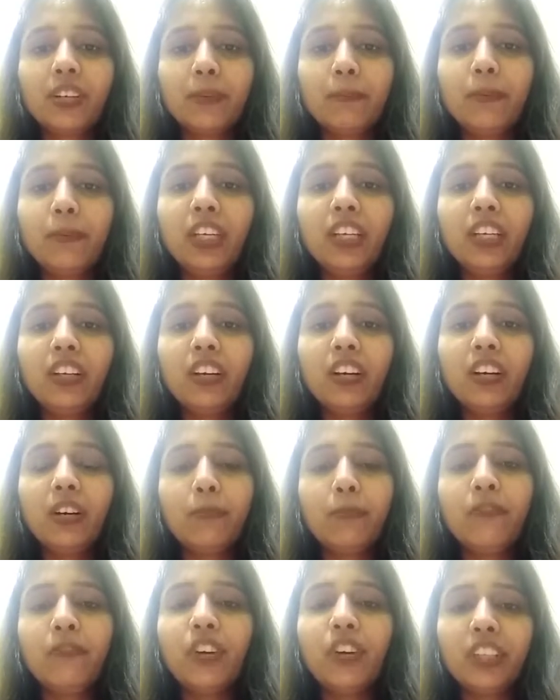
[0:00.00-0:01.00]
being
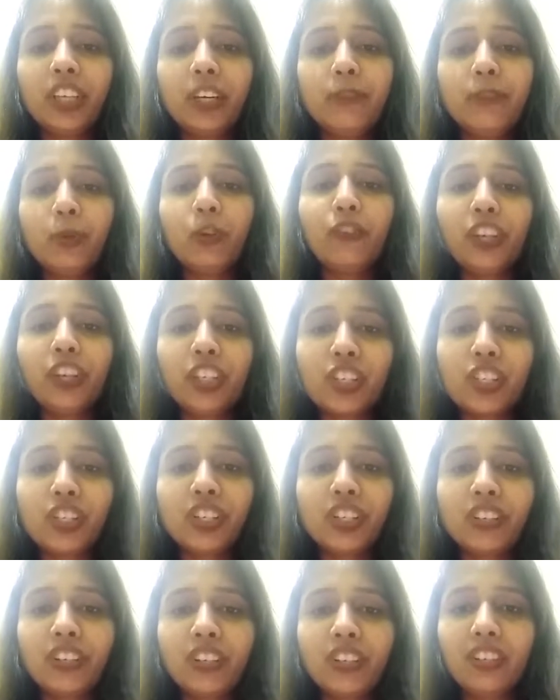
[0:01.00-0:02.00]
a working
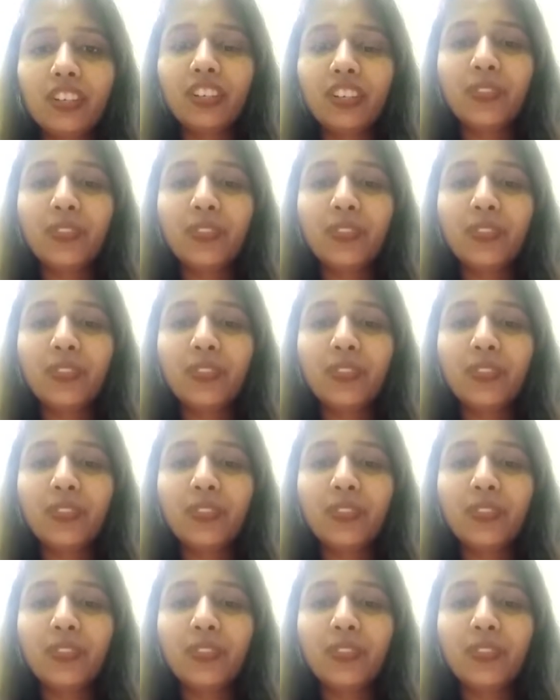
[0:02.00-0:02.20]
professional?